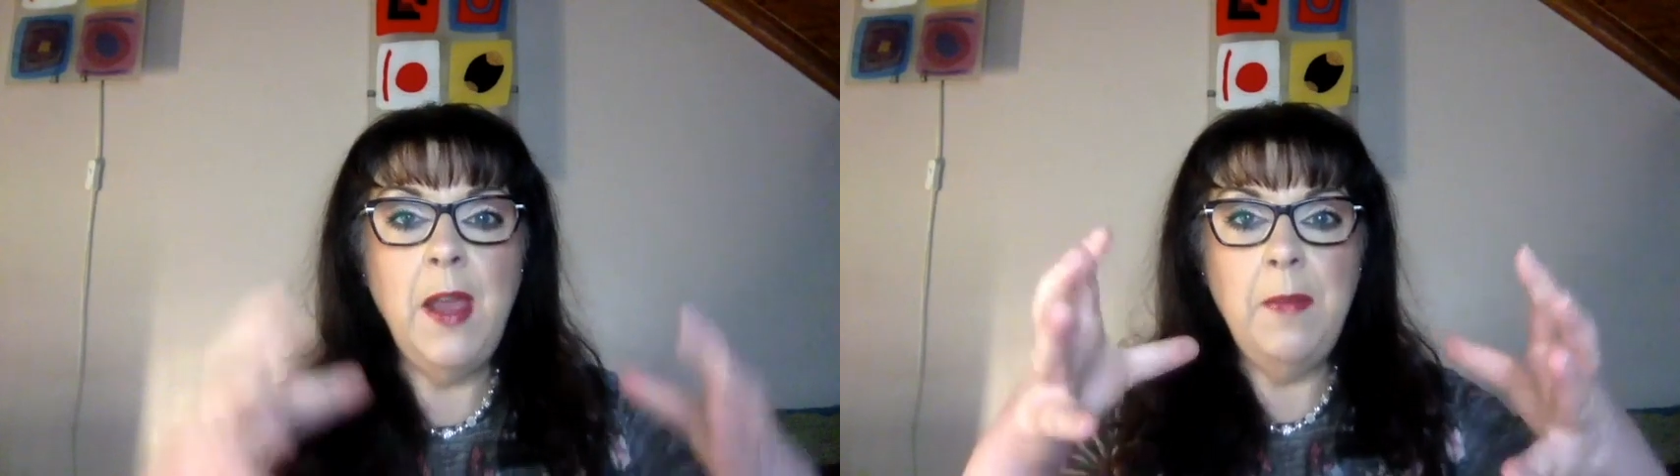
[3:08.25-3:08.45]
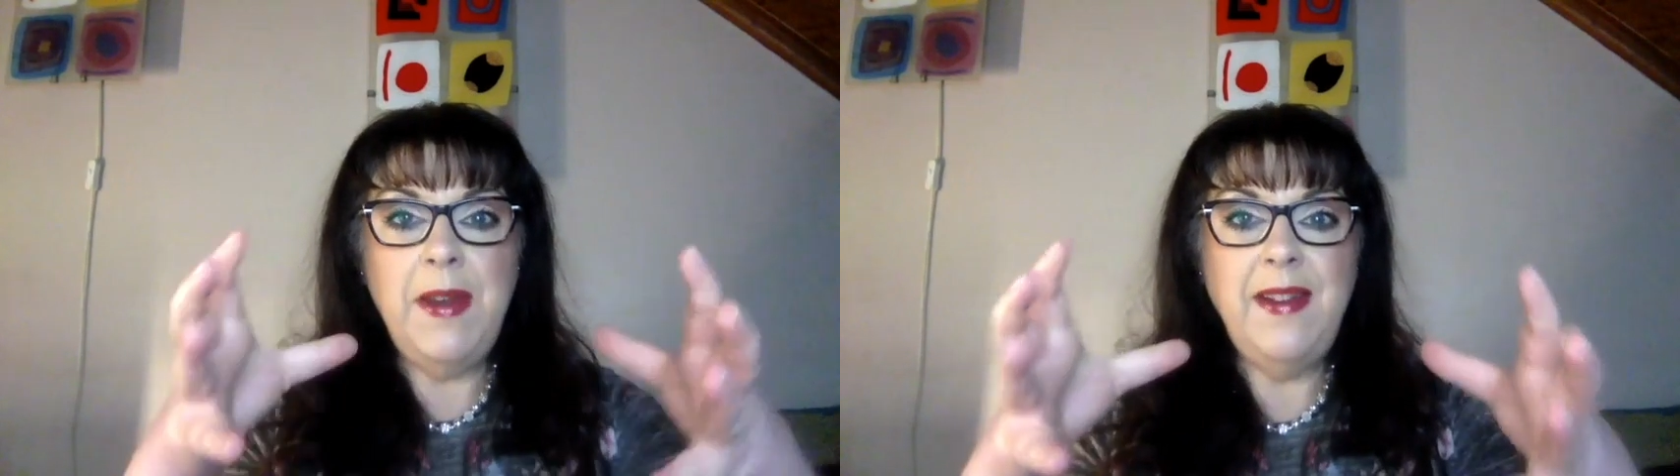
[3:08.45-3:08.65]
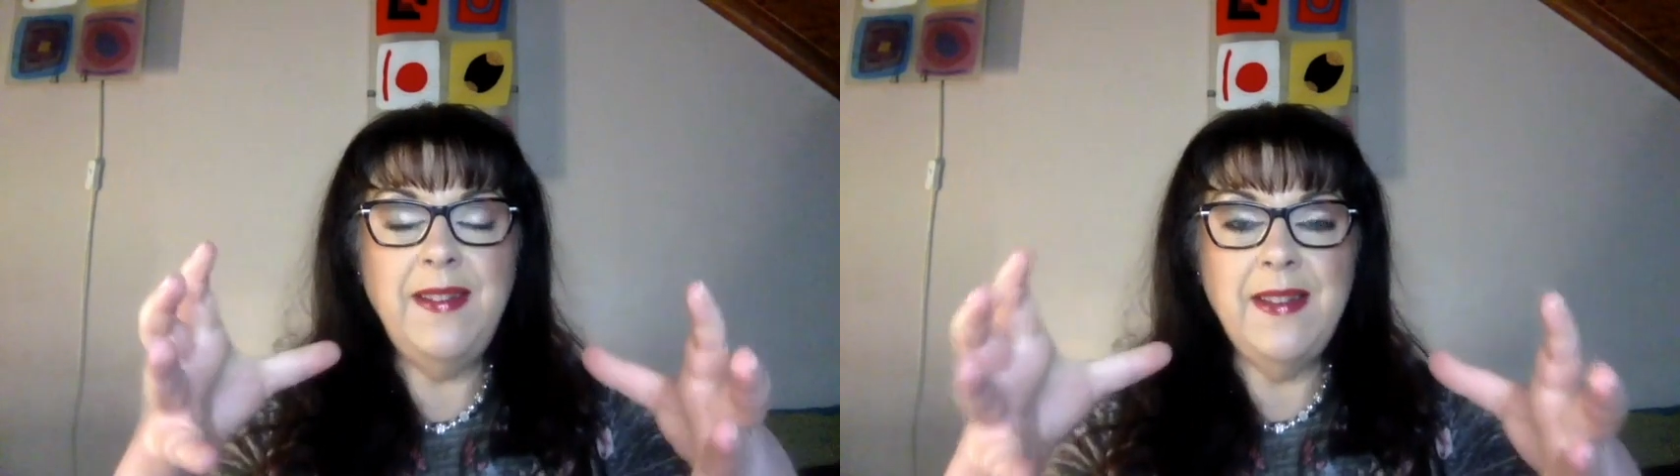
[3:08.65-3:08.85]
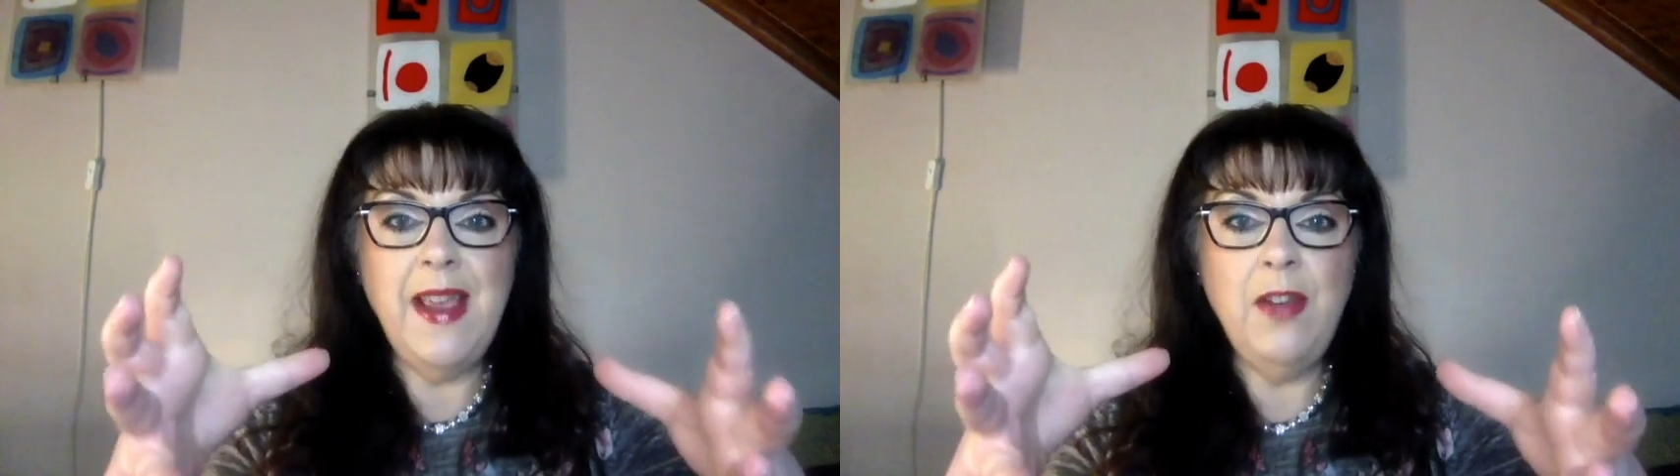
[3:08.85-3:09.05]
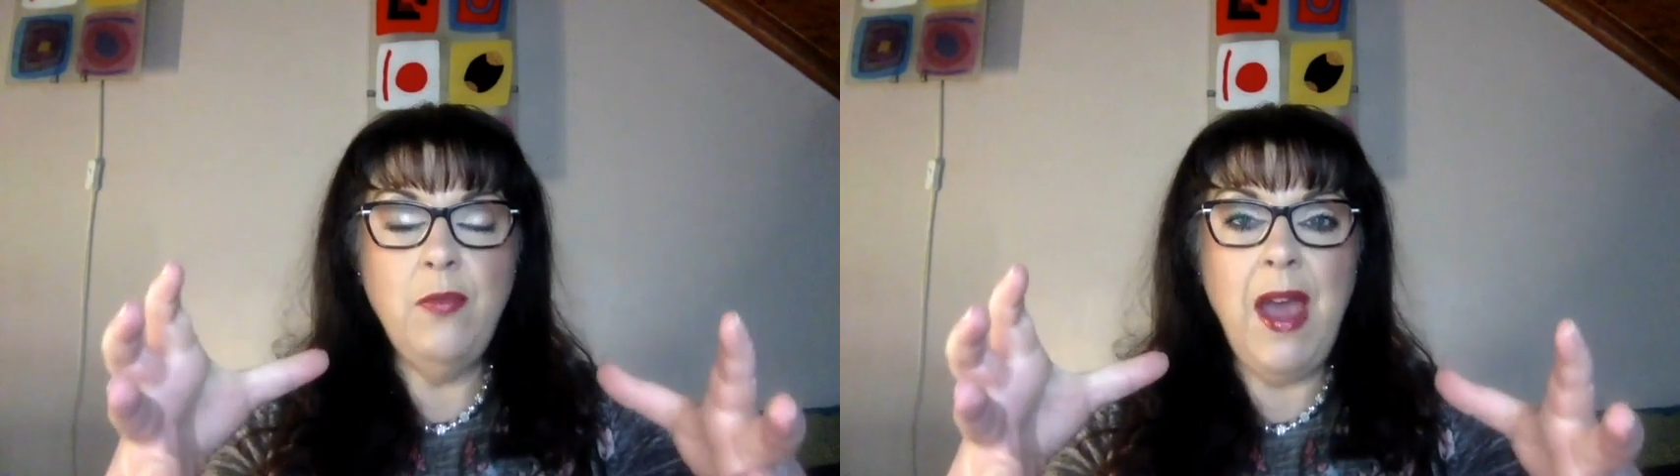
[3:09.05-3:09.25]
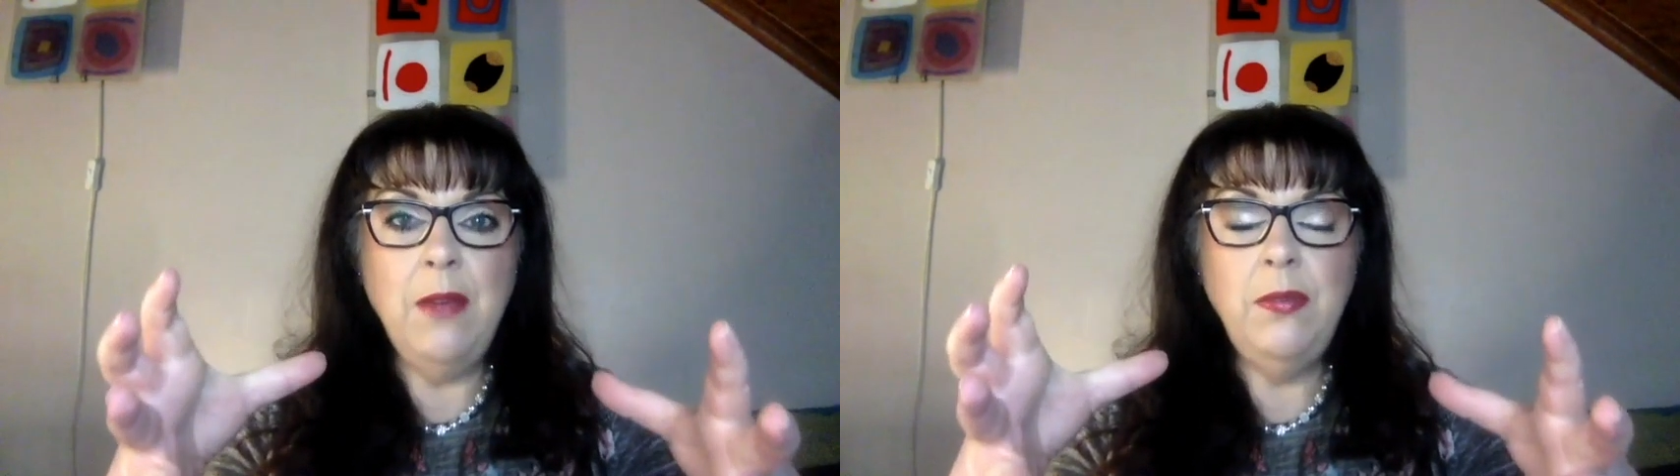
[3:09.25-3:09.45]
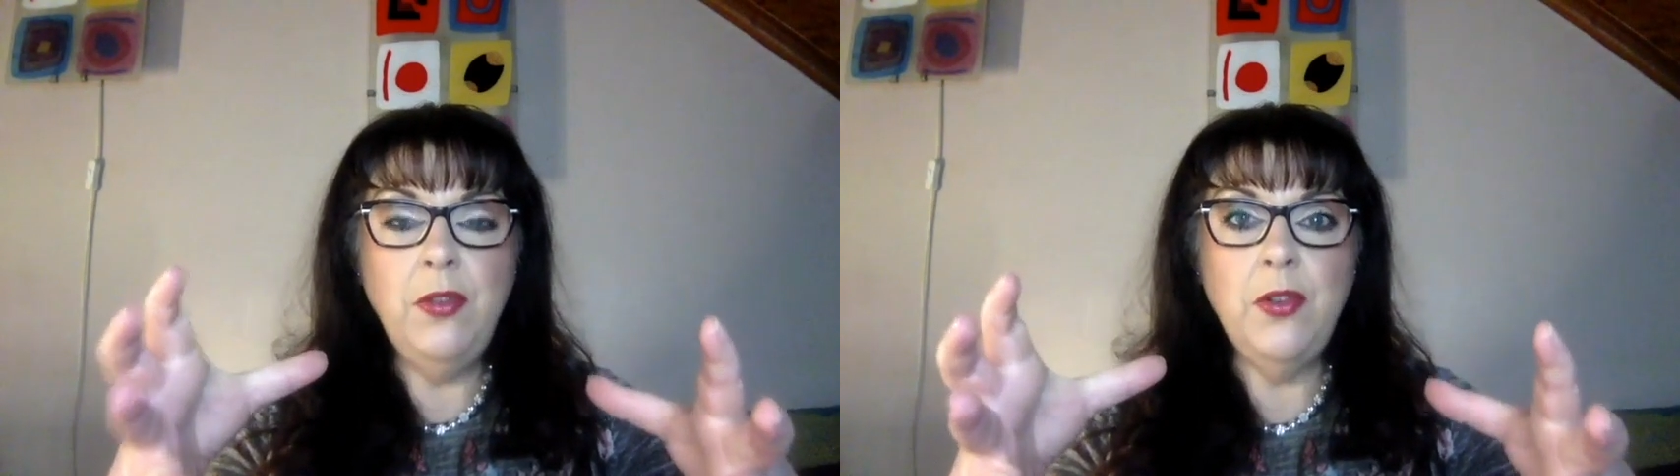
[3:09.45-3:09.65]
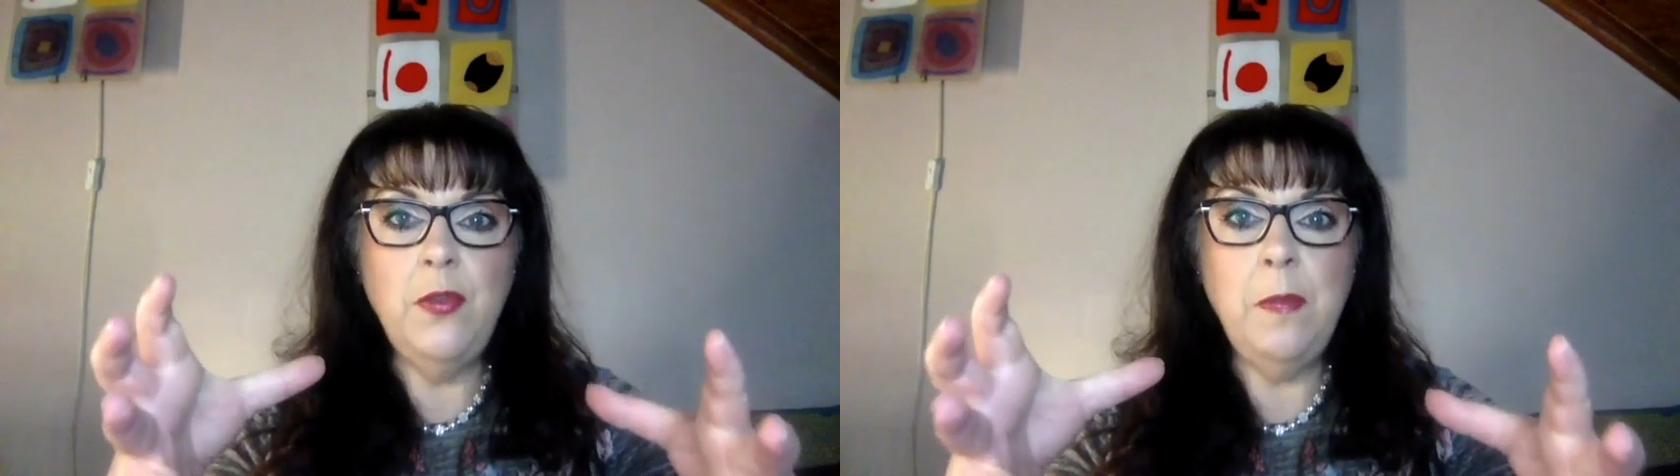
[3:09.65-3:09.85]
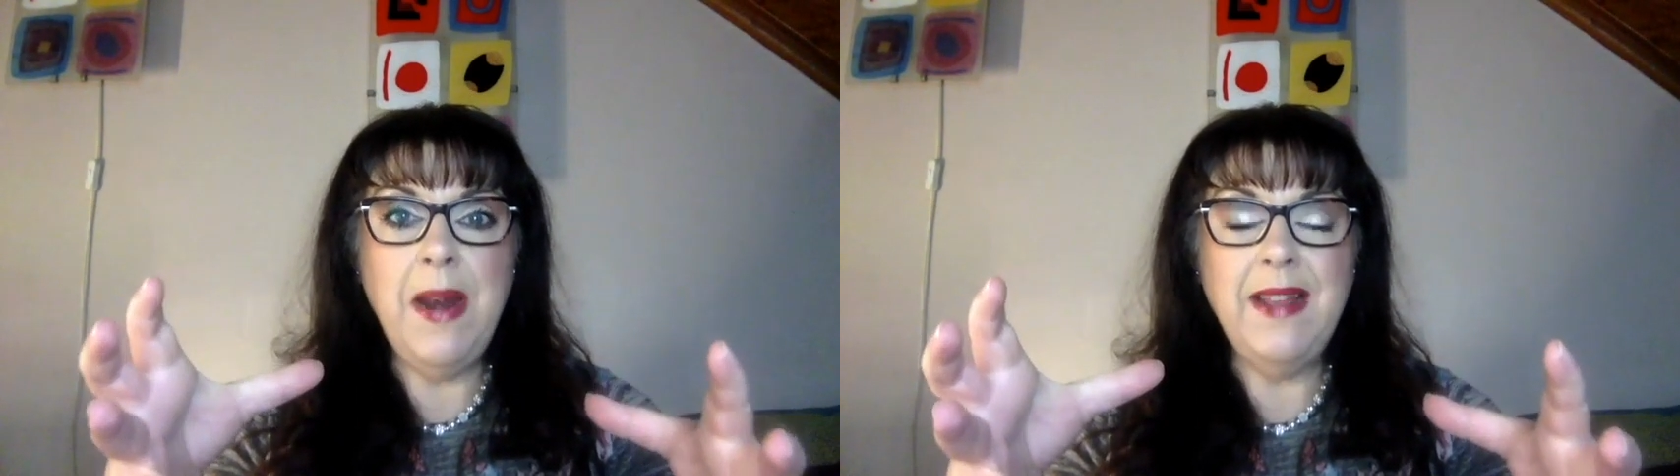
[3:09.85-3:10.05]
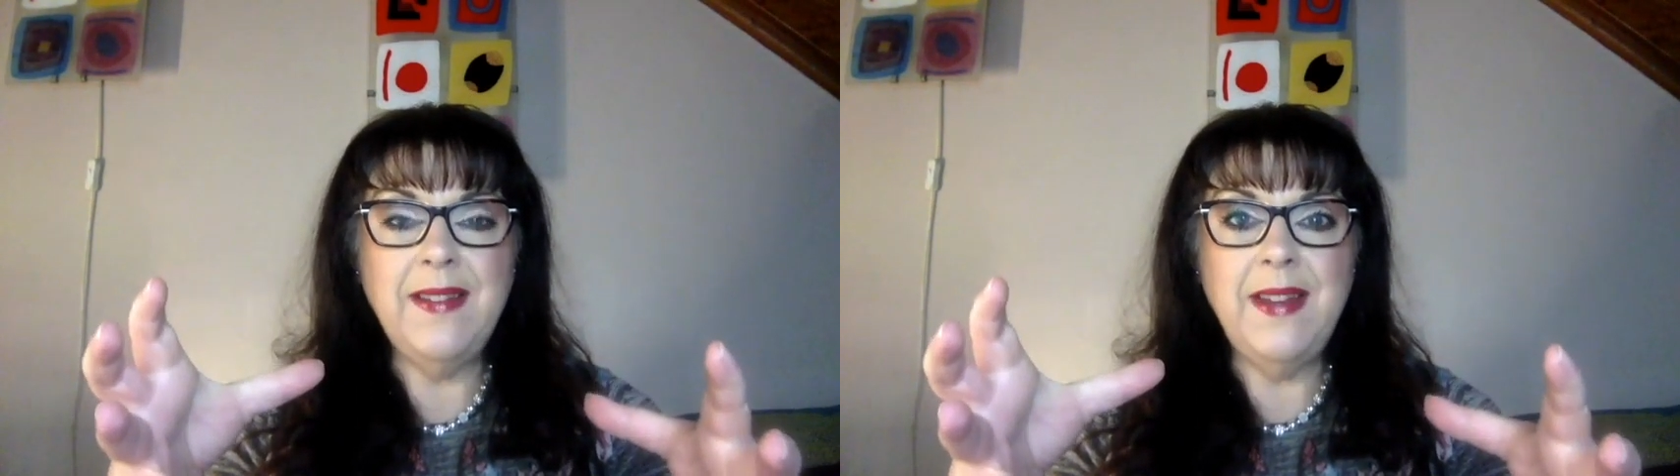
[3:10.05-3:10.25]
but it's a round sort of
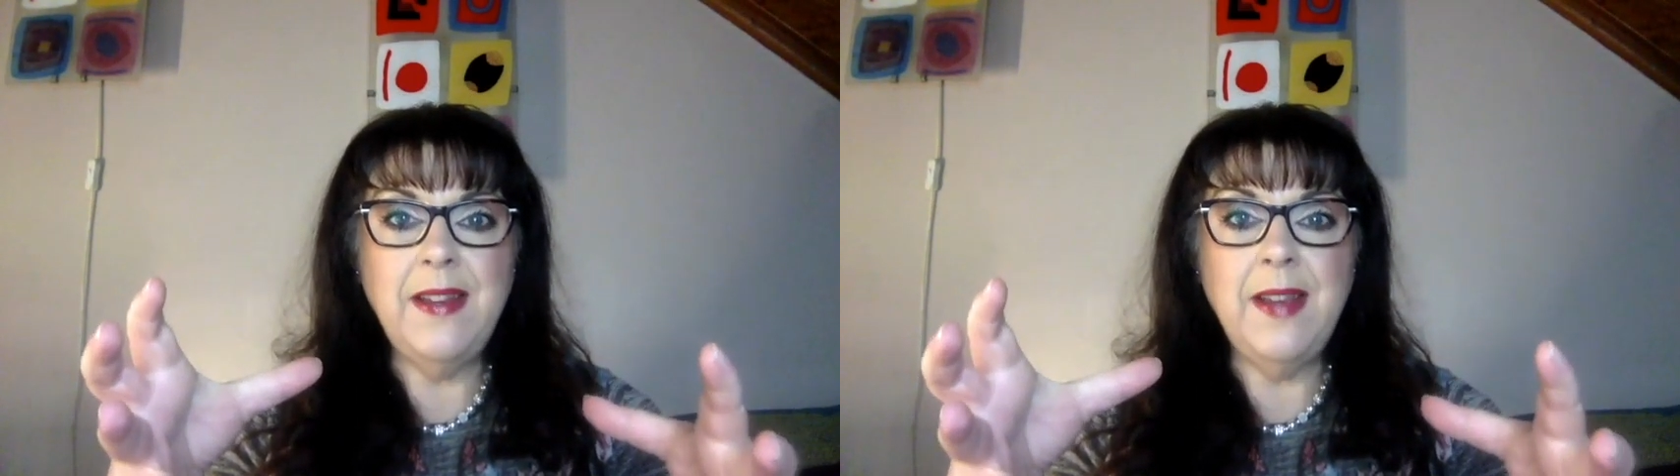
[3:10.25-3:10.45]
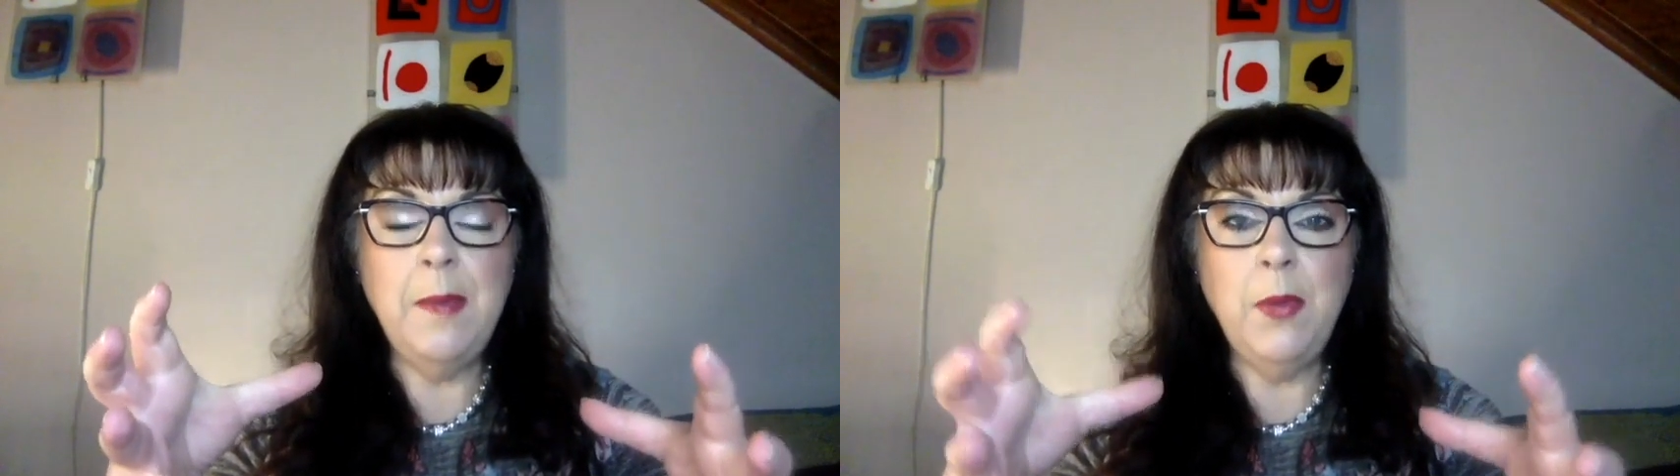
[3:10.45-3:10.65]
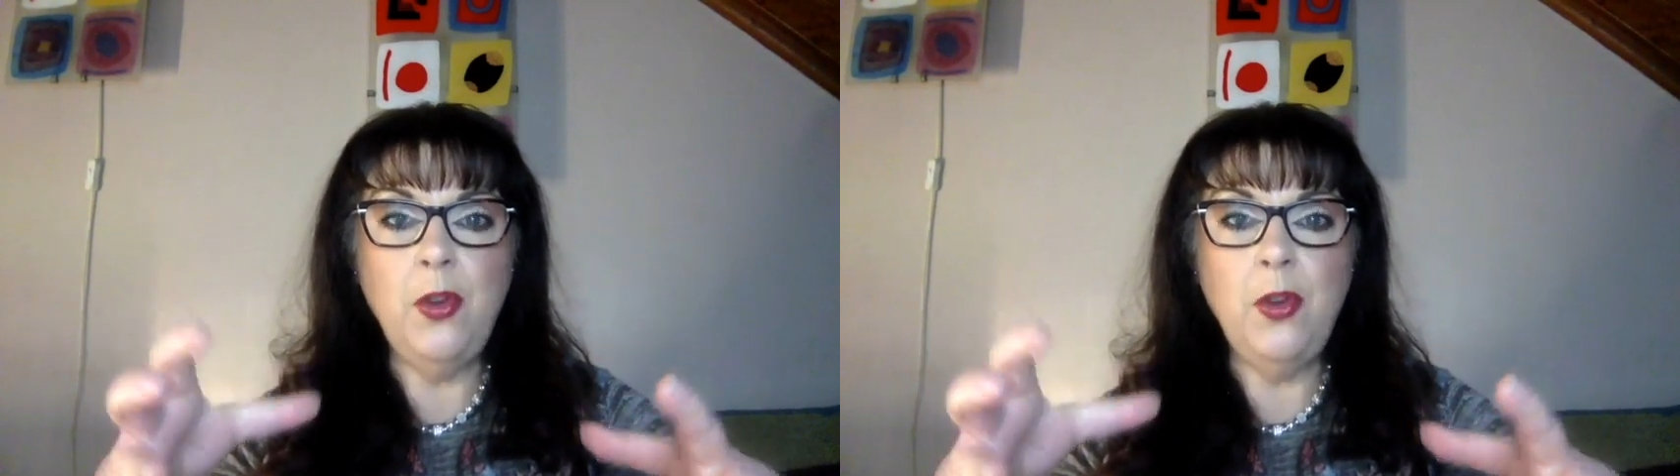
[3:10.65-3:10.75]
plastic type